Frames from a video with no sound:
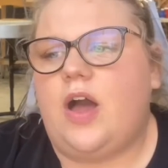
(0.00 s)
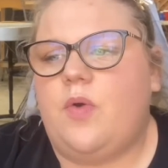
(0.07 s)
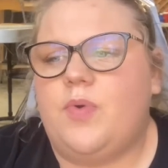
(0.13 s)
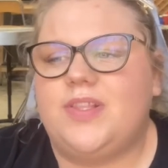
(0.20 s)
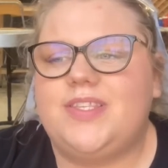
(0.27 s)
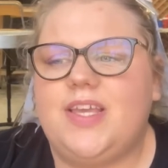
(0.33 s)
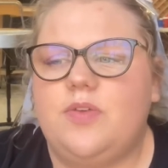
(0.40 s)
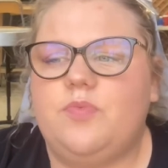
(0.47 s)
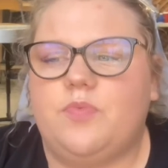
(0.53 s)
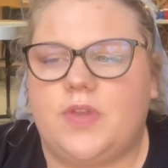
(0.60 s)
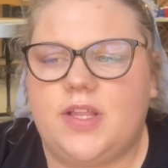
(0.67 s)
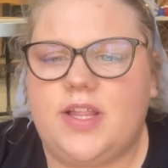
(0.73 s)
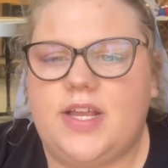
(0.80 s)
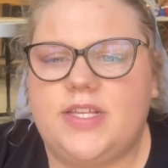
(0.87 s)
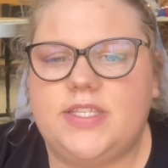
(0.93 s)
Once I
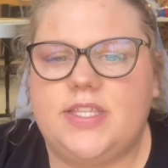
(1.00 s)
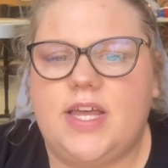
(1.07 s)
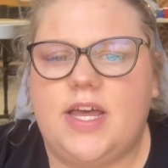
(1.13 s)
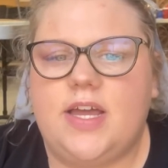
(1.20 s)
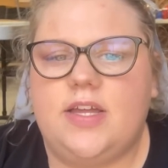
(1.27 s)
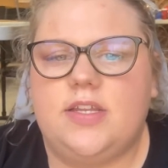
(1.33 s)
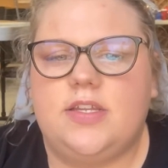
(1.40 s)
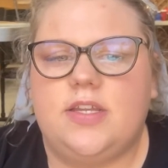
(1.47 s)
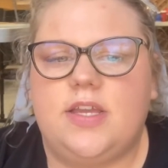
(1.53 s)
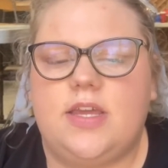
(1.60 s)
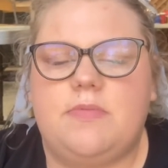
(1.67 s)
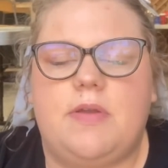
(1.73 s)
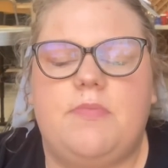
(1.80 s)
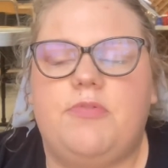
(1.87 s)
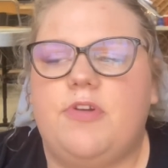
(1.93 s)
realize that, and
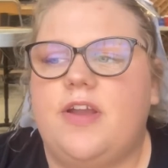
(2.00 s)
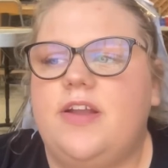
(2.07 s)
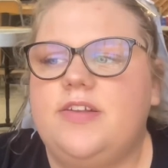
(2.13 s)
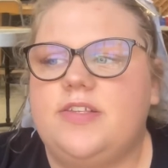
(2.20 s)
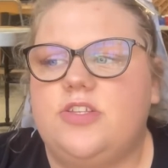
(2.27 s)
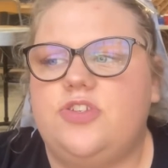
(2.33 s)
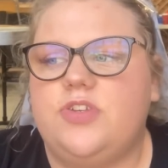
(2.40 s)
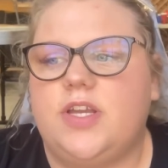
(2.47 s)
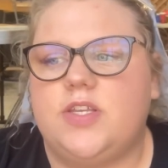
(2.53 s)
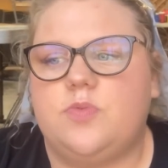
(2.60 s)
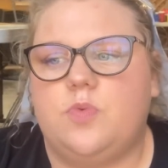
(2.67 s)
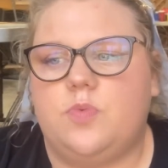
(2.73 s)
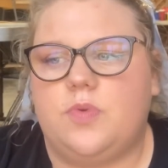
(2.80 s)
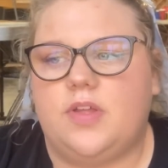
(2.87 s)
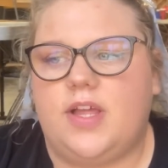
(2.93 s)
my prayer is that you guys
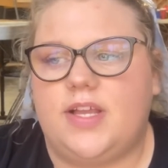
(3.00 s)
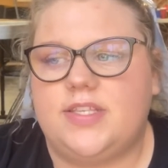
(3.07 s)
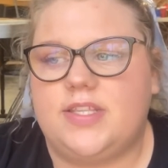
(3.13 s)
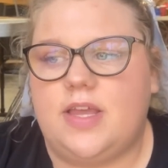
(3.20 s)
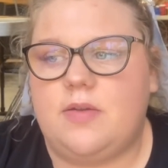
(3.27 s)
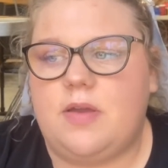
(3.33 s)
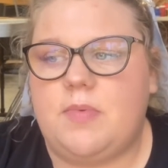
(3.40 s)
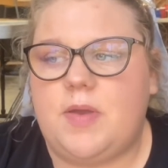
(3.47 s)
will realize that,